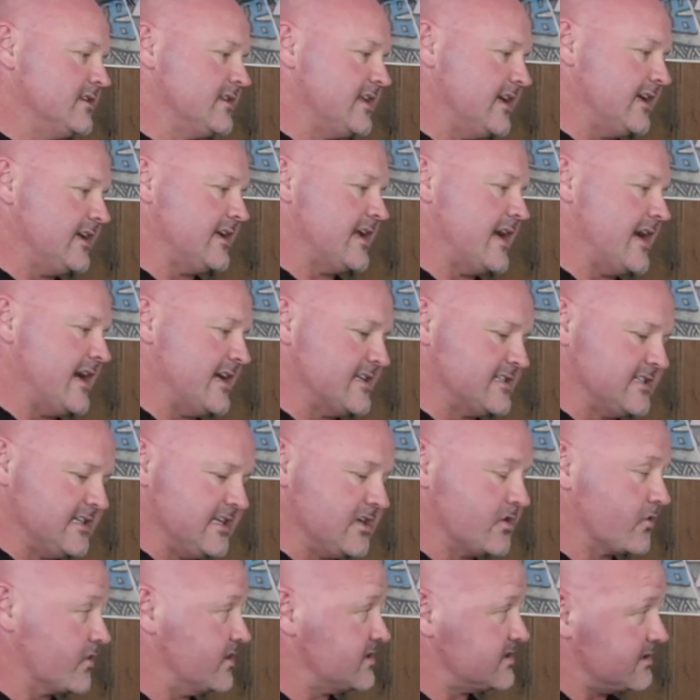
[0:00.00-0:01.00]
then has an
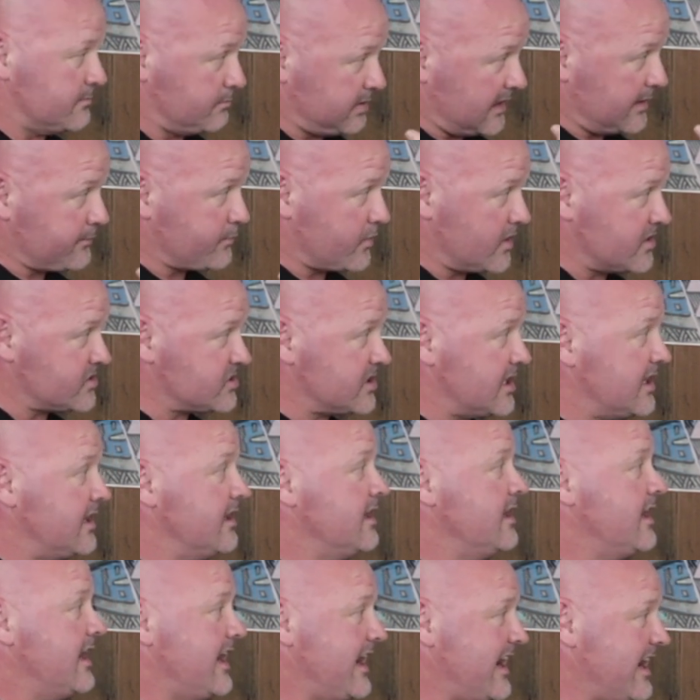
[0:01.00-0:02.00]
increase in blood pressure,
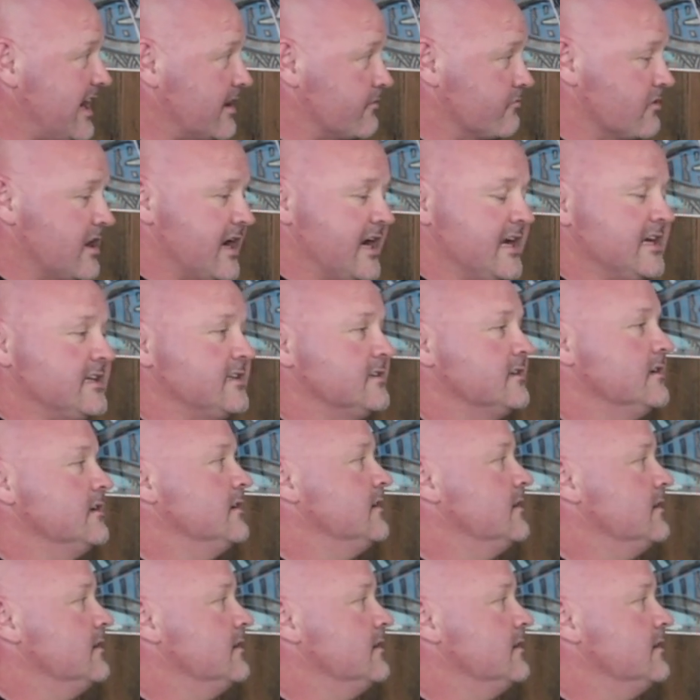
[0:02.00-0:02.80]
heart rate,